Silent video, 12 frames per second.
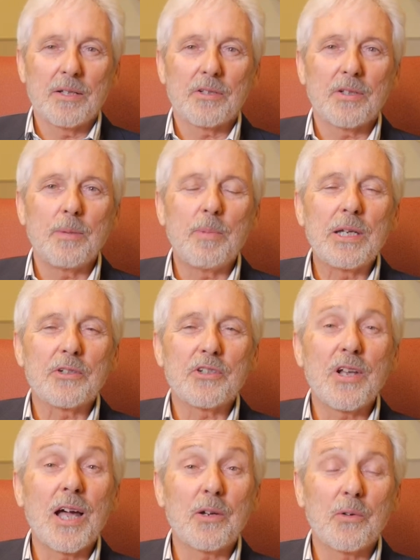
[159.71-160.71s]
Sleeping
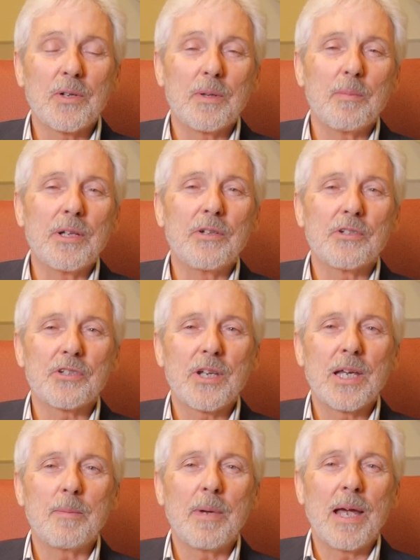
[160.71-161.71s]
is not going to be the
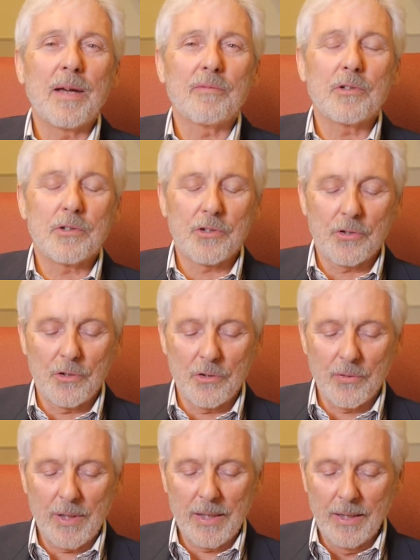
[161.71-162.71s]
same after
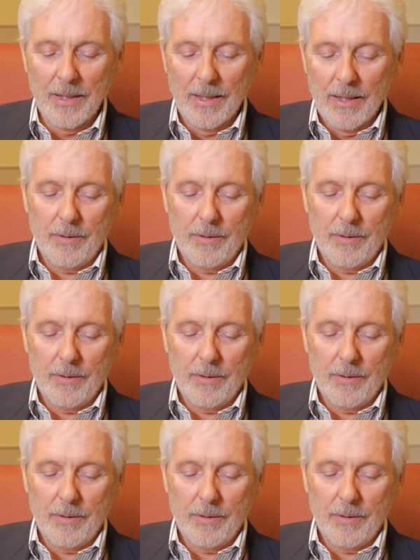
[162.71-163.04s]
surgery.